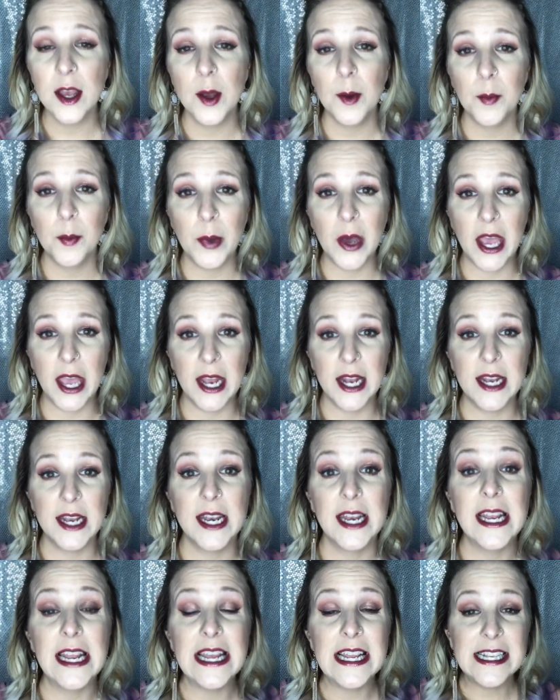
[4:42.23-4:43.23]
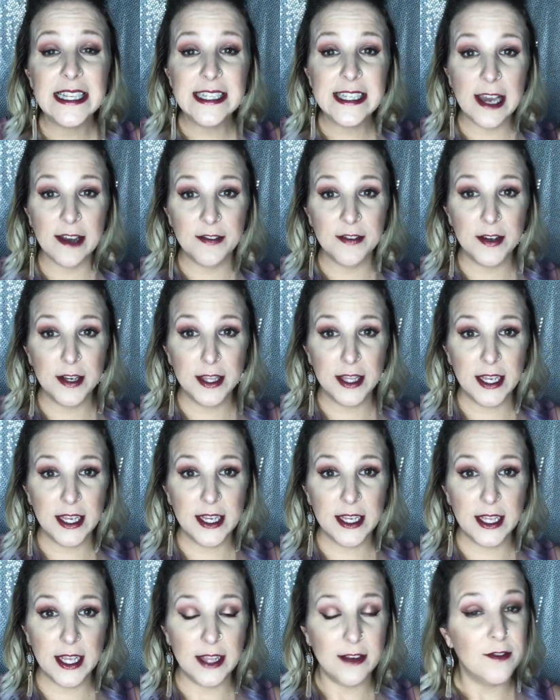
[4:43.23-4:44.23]
But
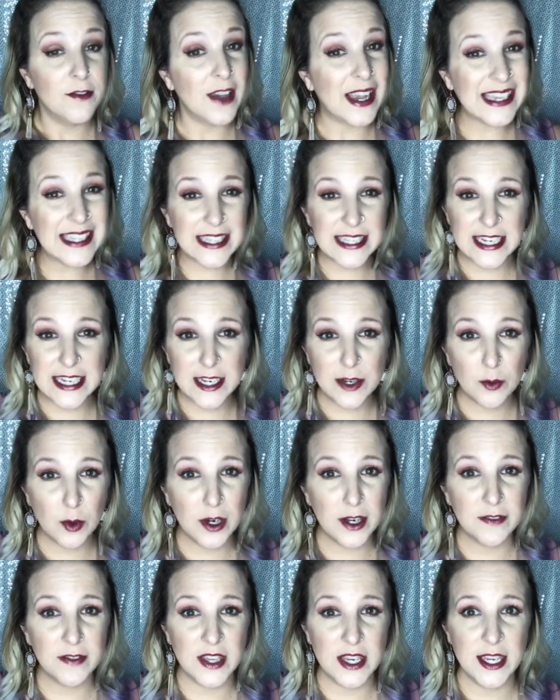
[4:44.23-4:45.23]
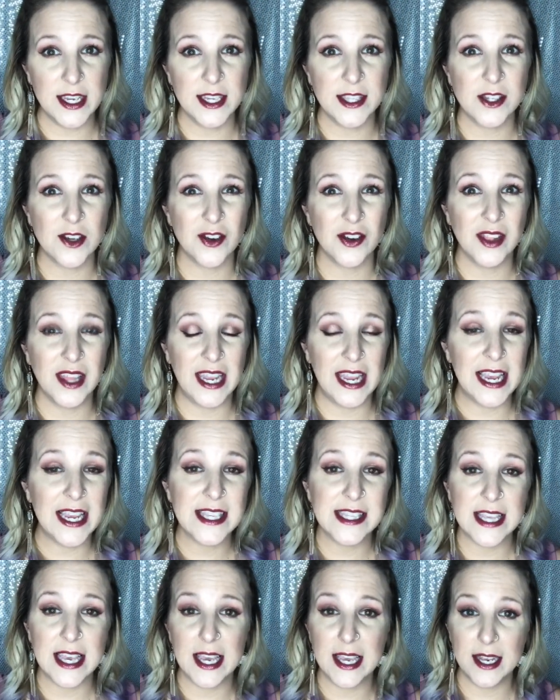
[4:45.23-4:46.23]
definitely investing in one of these, or like I
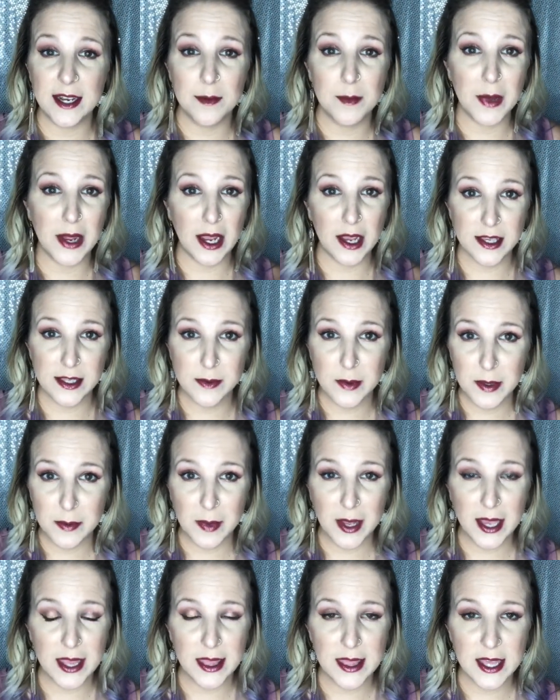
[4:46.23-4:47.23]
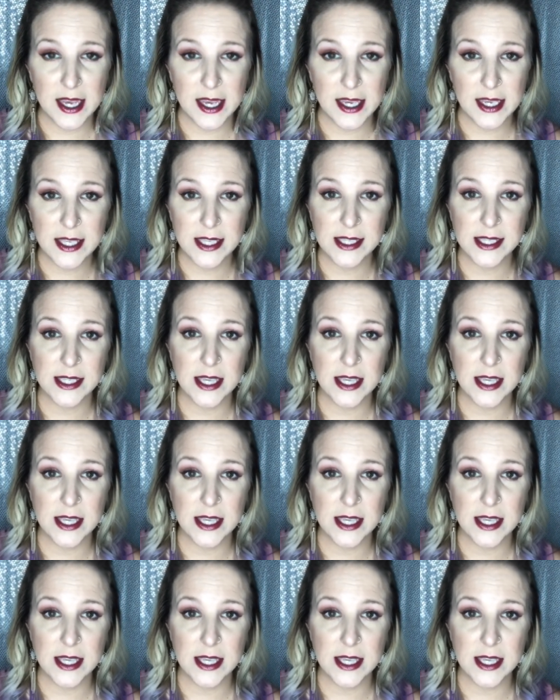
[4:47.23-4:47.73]
said, my husband made this.